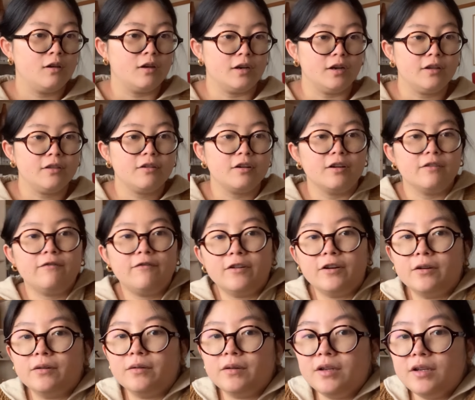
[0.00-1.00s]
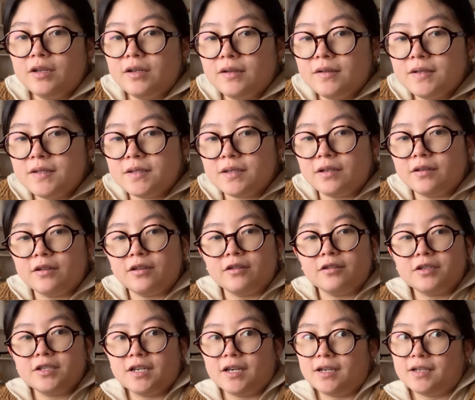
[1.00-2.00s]
Another FO is
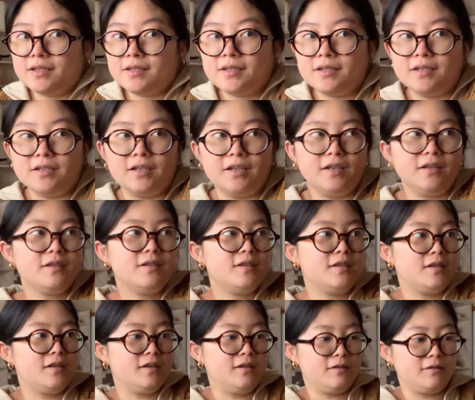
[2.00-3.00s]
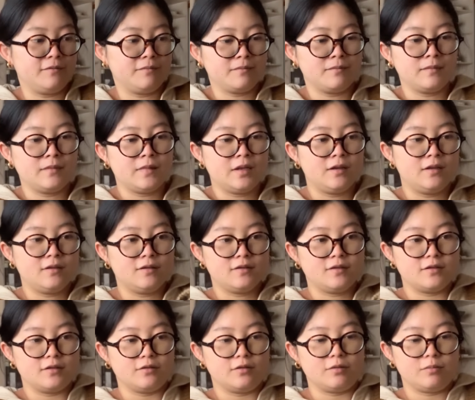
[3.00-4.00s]
another test knit.
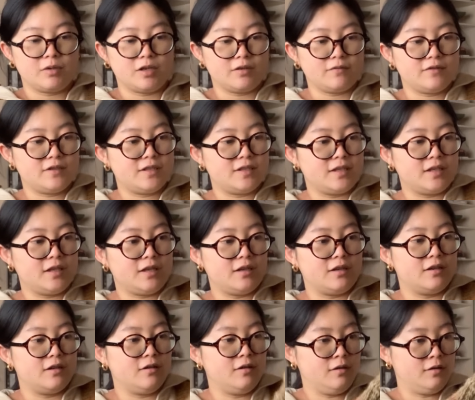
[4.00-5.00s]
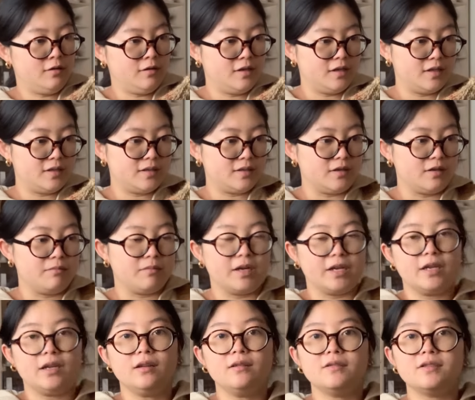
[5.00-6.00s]
So you might have seen this on
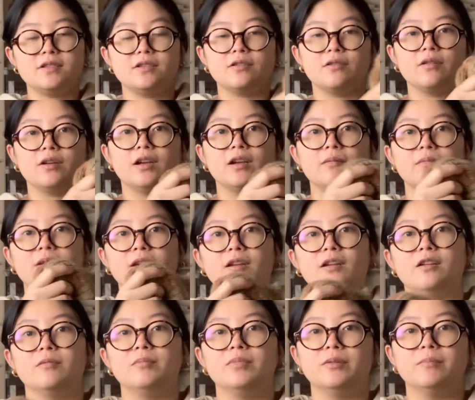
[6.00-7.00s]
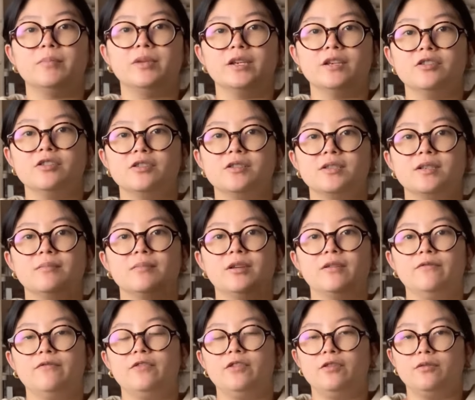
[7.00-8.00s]
my Instagram, and I'll put pictures up
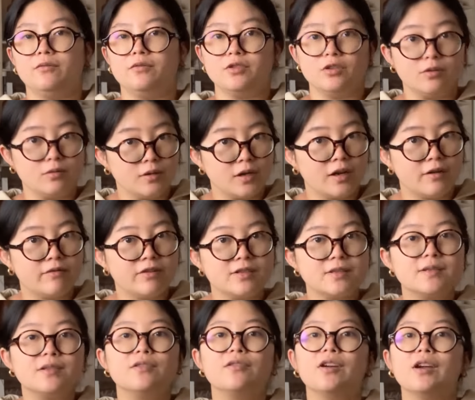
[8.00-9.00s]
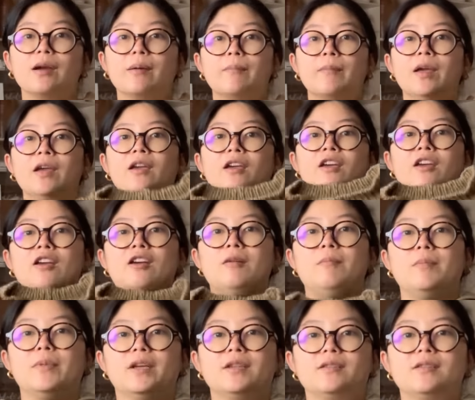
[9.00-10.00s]
if you don't have Instagram.
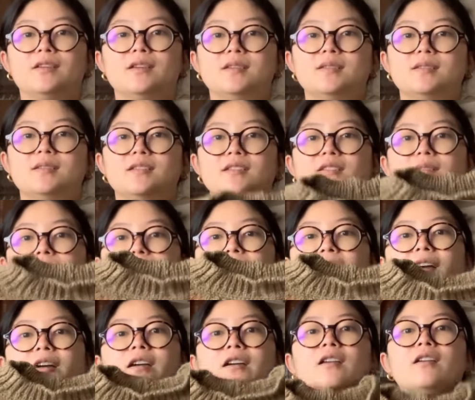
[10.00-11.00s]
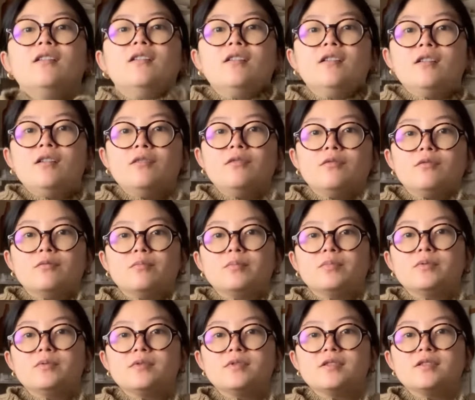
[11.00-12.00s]
But this is my,
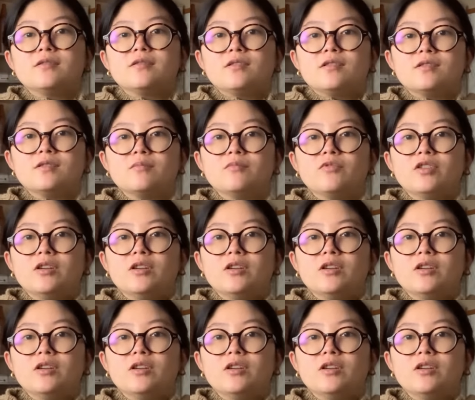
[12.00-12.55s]
oops, got some